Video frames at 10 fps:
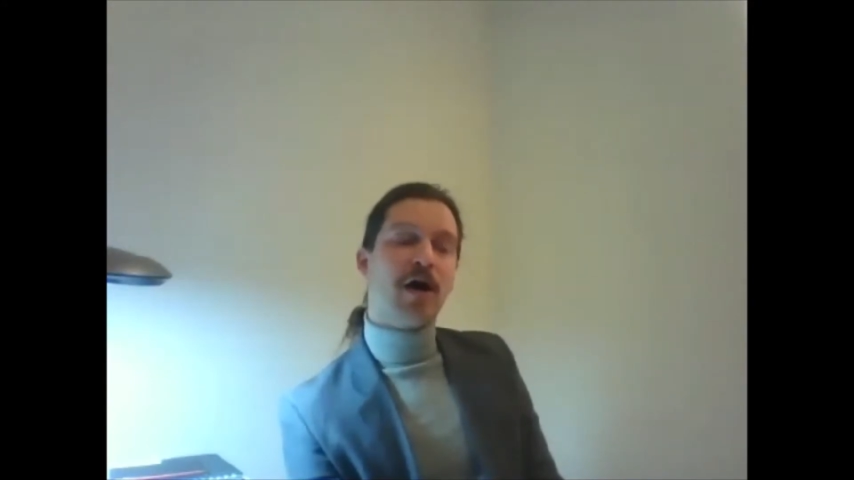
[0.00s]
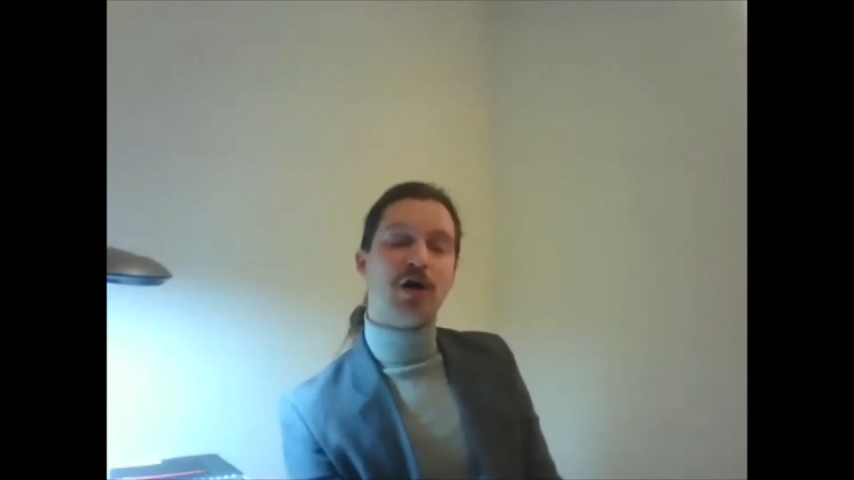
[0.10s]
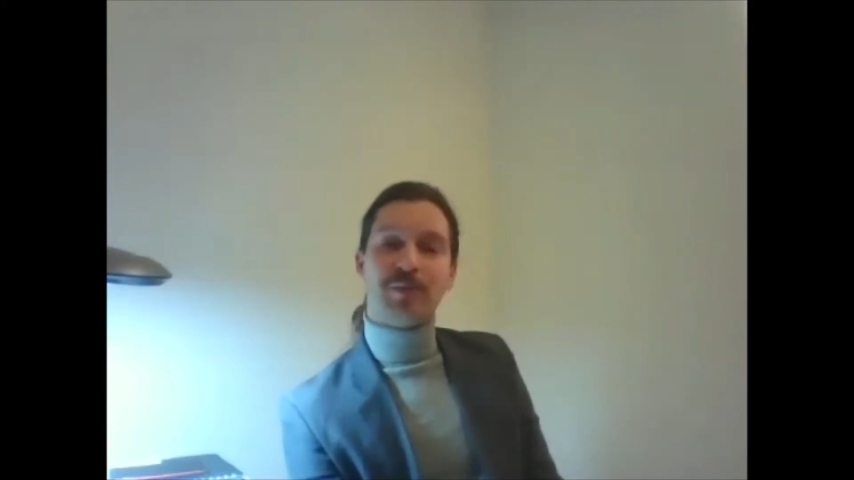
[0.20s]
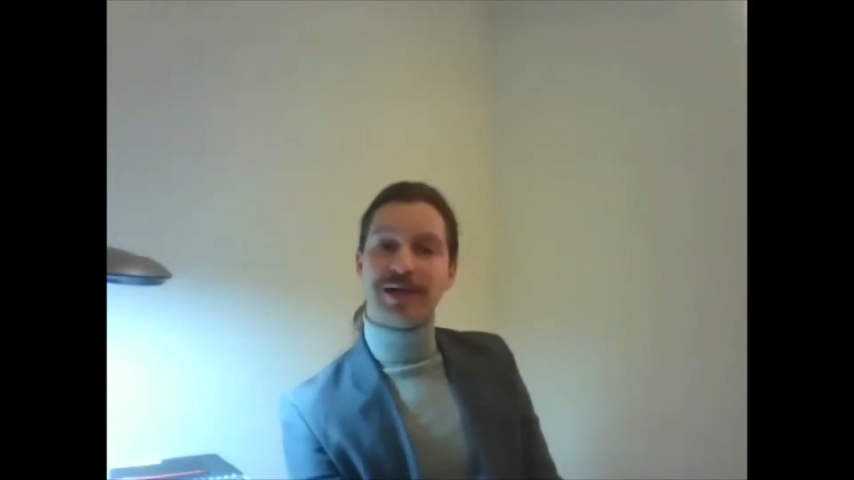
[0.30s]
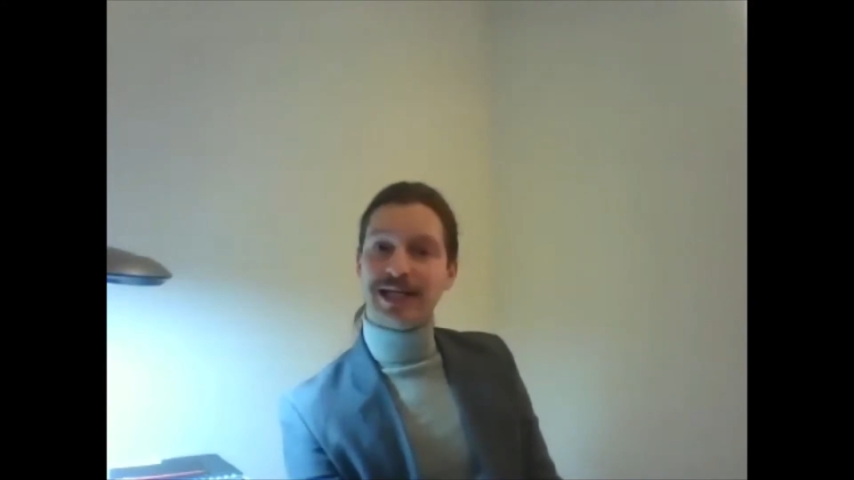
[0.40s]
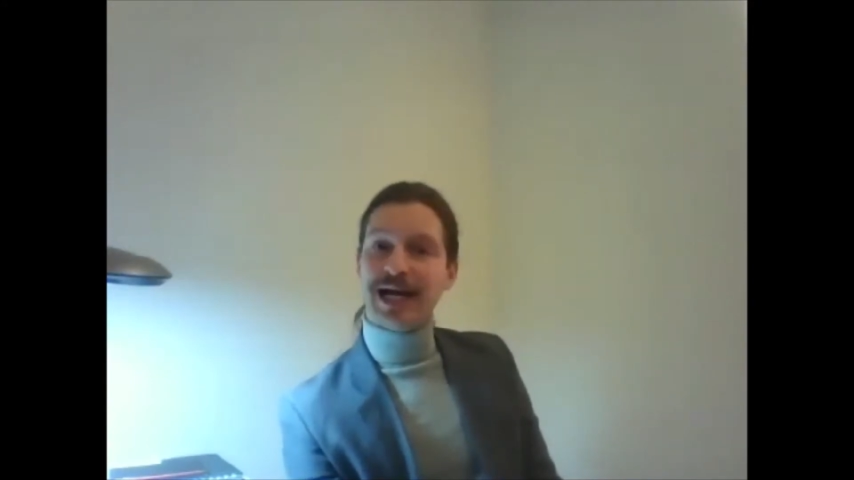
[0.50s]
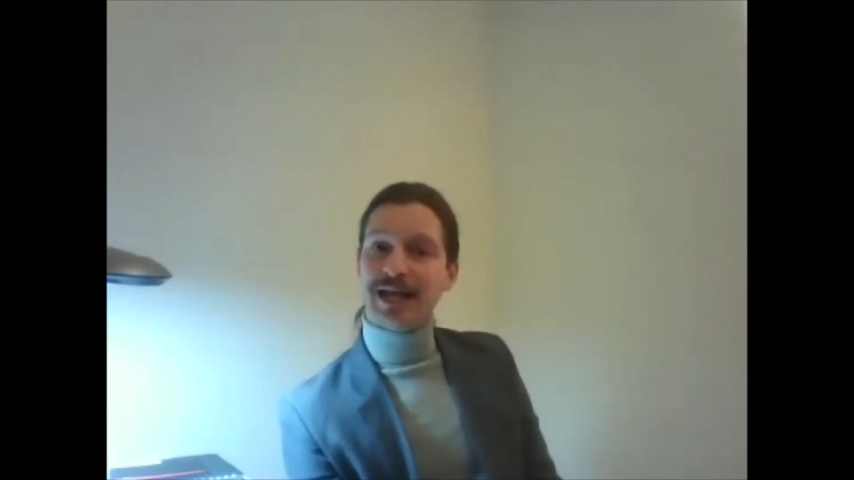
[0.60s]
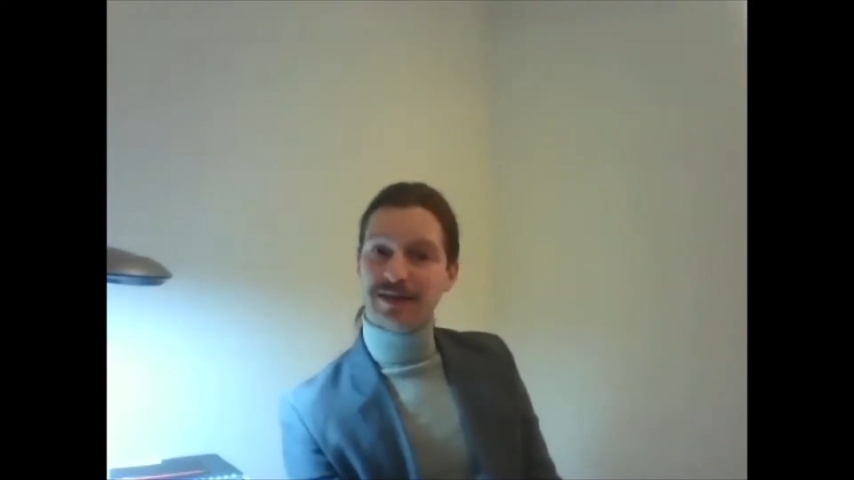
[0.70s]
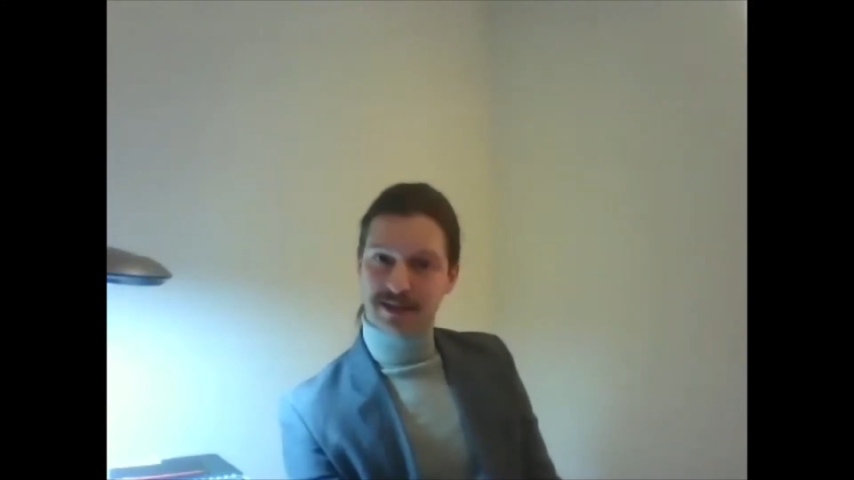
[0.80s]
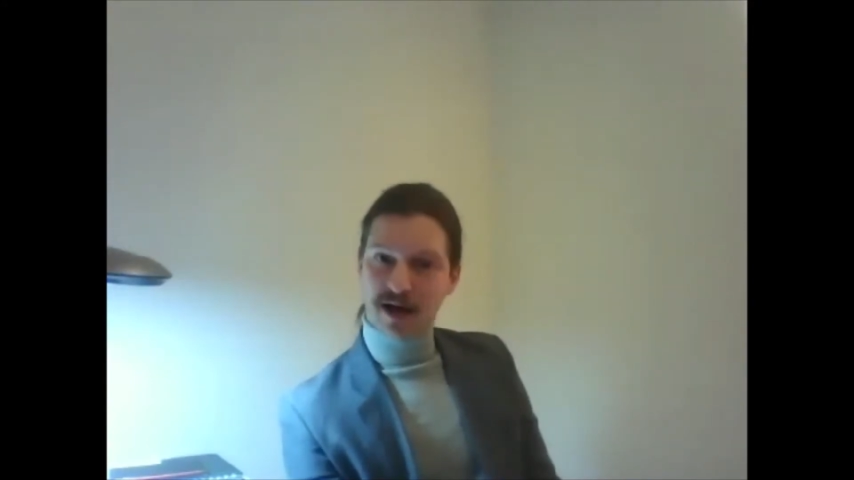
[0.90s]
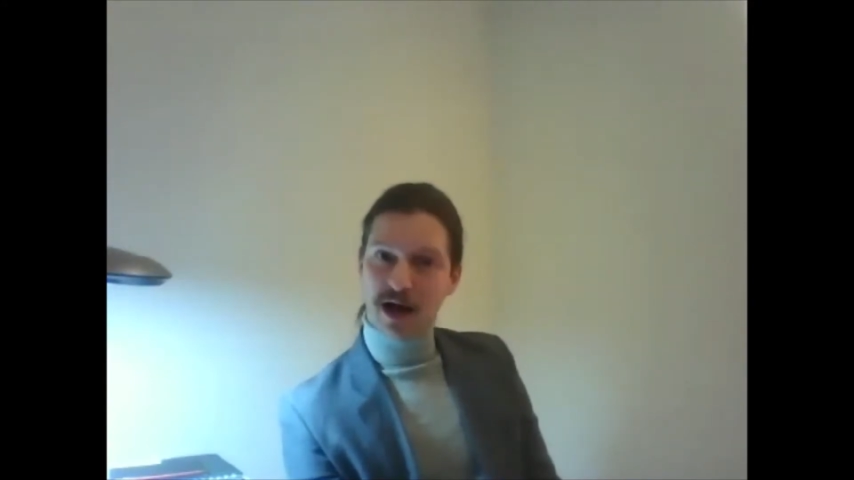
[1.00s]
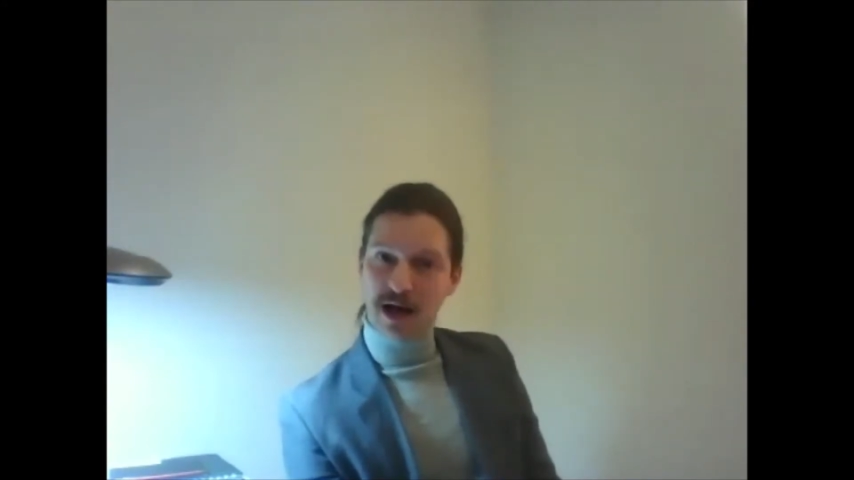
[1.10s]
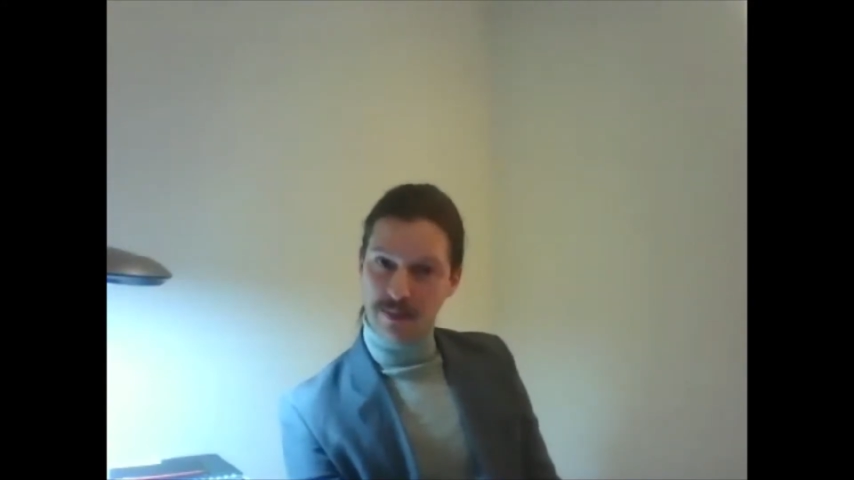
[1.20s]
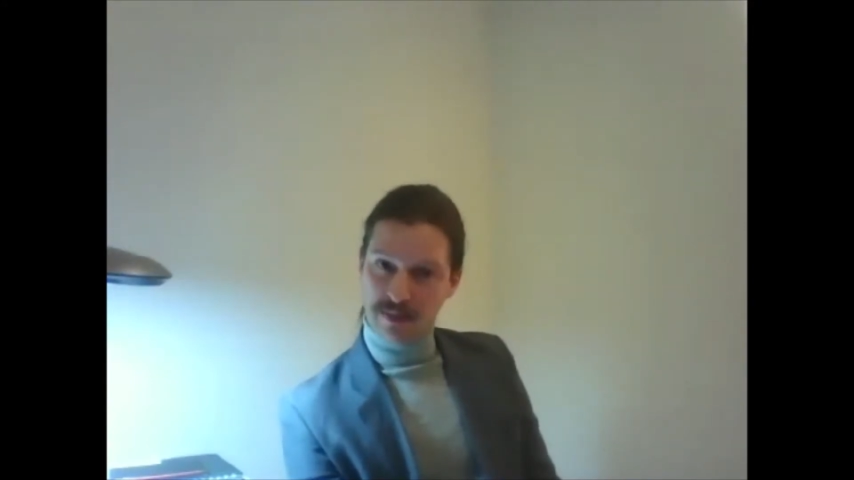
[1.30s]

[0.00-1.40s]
Armenia at the time.